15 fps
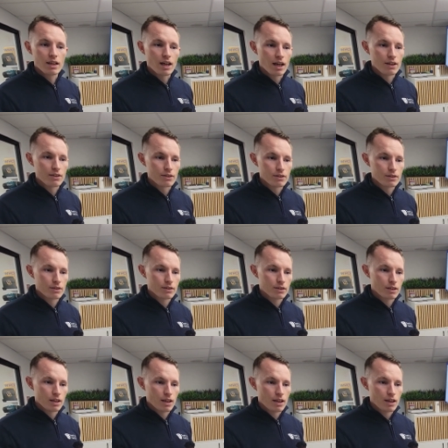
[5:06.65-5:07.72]
and
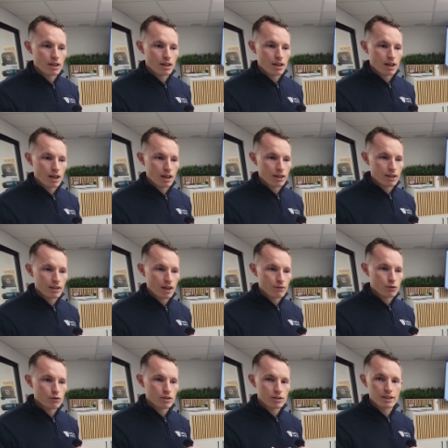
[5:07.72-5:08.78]
uh, I have
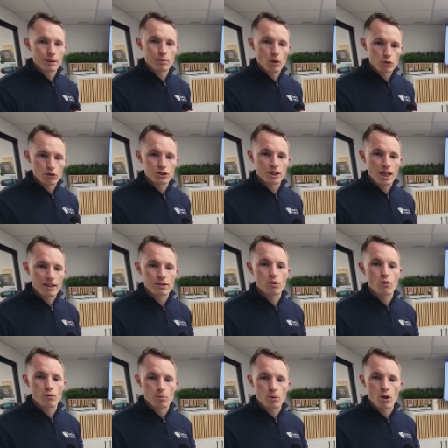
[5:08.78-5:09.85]
a real deep understanding
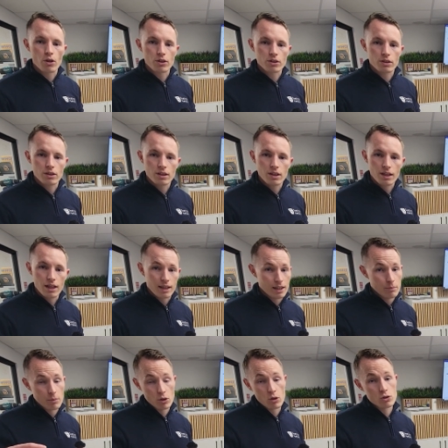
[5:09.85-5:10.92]
of the product, and
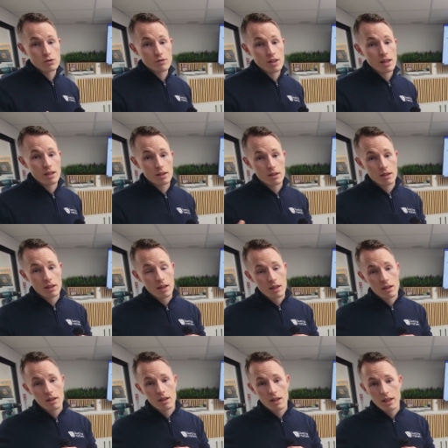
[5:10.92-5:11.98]
then because of that,
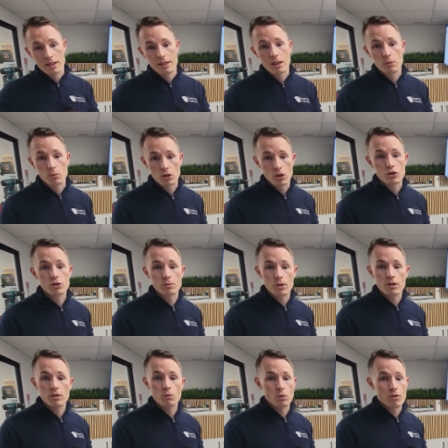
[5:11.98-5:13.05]
uh, I can help the customer
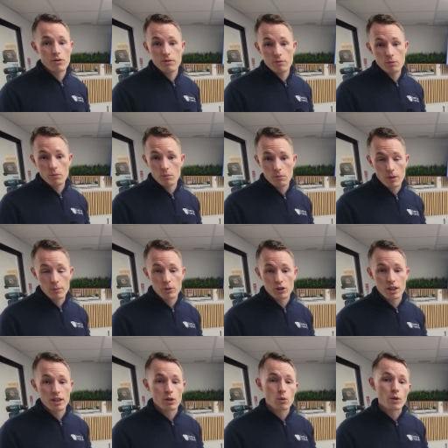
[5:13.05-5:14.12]
with pretty much
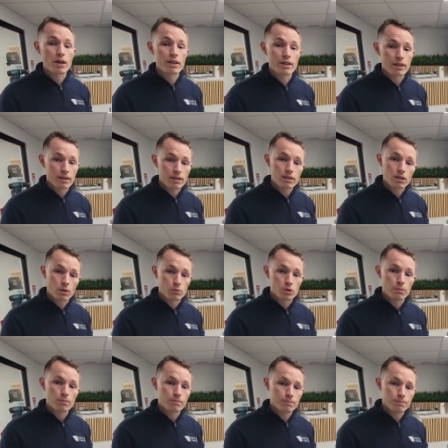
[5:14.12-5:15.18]
any query that comes up.